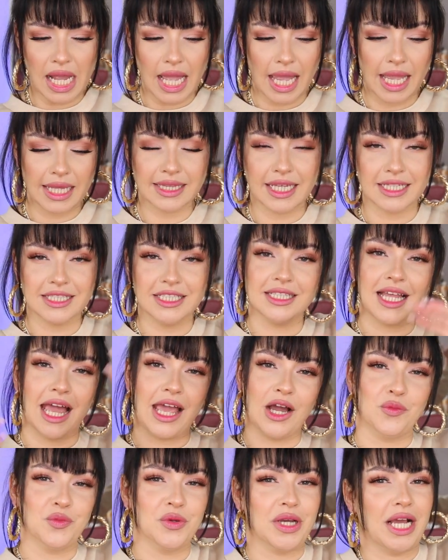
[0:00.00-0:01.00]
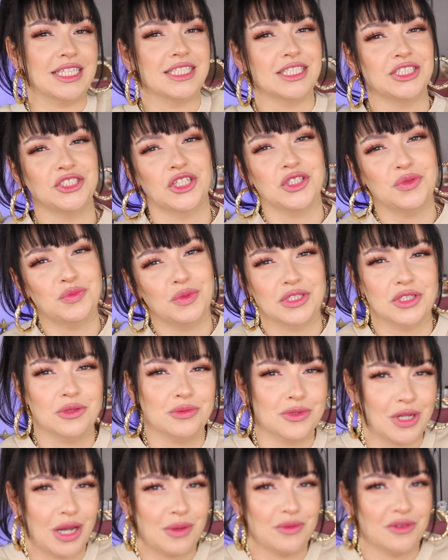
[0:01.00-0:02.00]
And that's it. I hope you guys enjoyed. Please
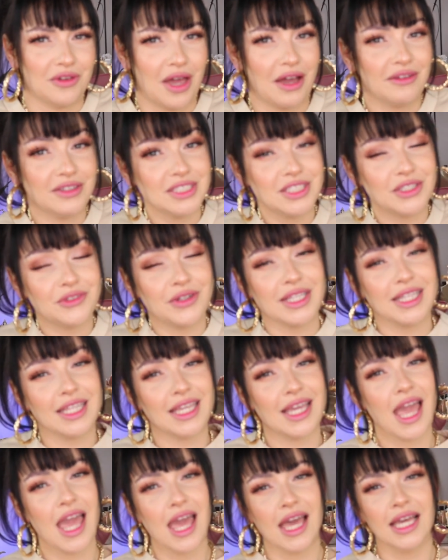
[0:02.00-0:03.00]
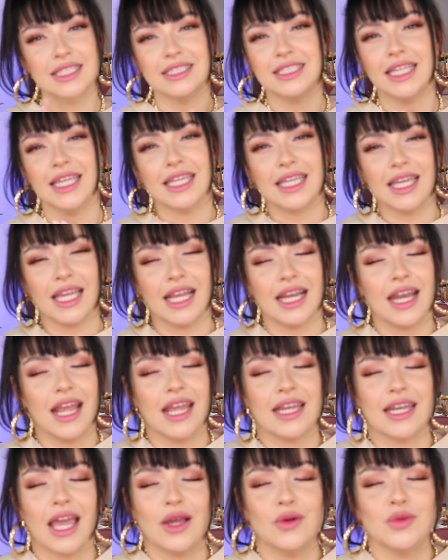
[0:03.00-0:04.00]
subscribe if you haven't already. Take care
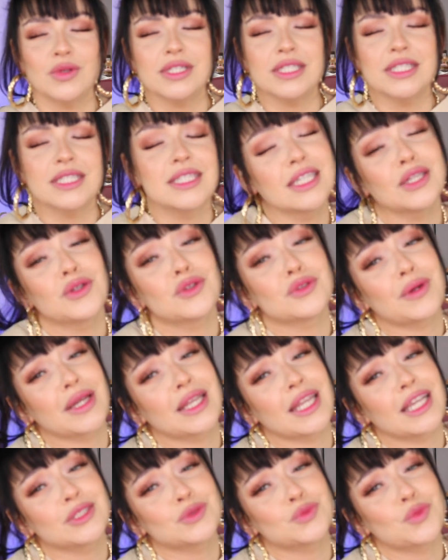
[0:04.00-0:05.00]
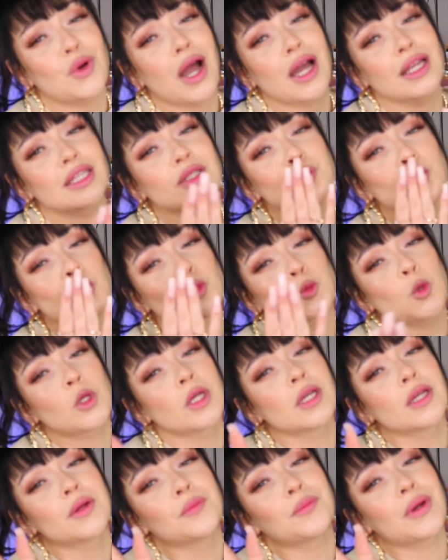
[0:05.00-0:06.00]
and I will see you in my next one.
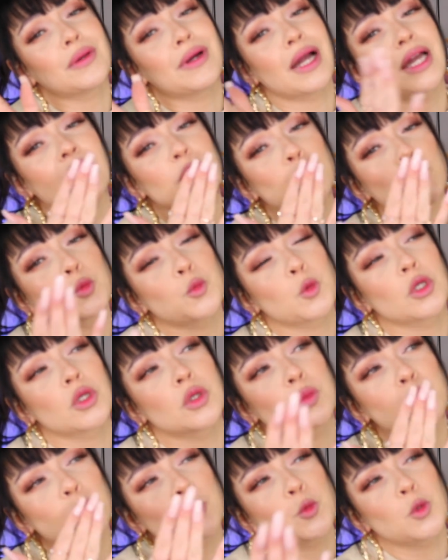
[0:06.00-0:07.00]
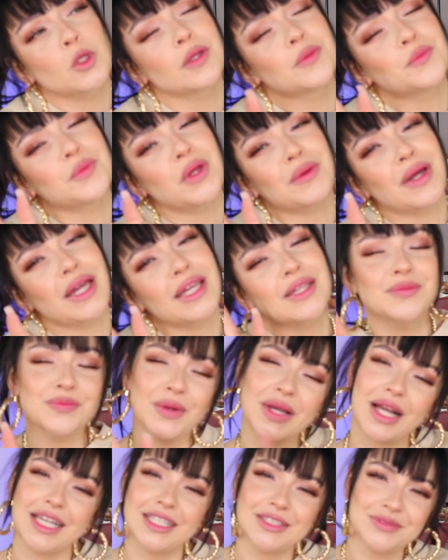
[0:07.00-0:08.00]
Bye bye. Bye bye.
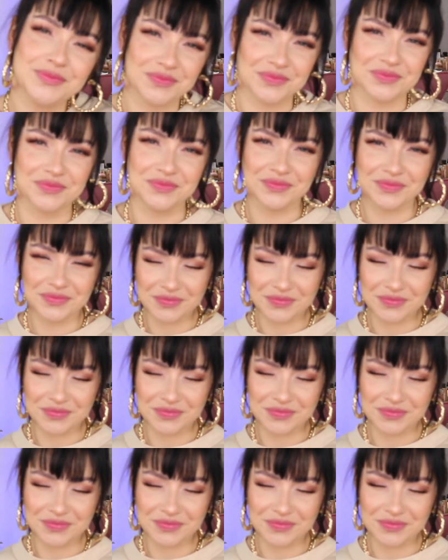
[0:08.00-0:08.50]
Bye guys.